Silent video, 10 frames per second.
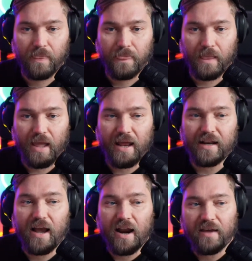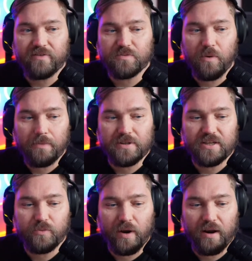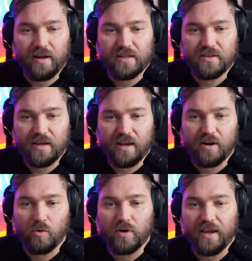And it kind of have this property where there can only